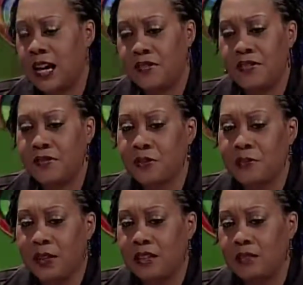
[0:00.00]
I've never
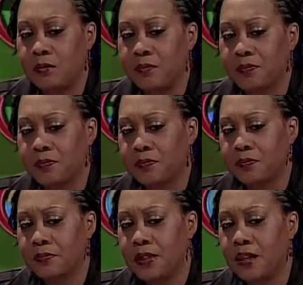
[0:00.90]
been
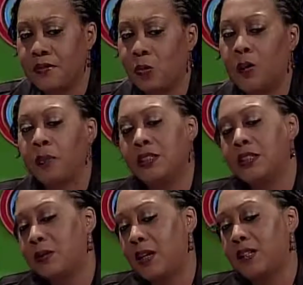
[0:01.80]
put it
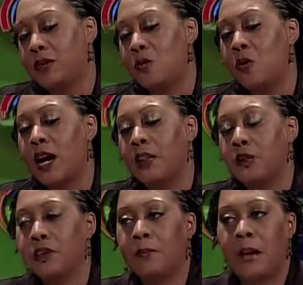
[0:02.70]
this way, the more I
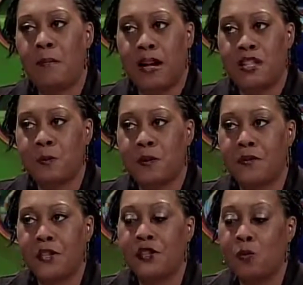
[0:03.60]
learned about my
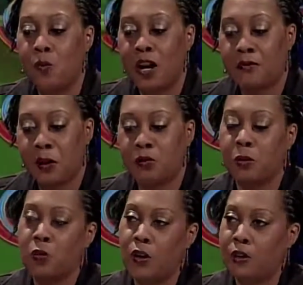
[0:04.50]
experience, the more I wrote,
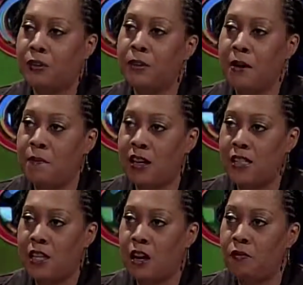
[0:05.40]
the more I learned about
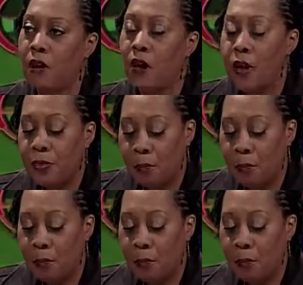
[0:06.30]
myself,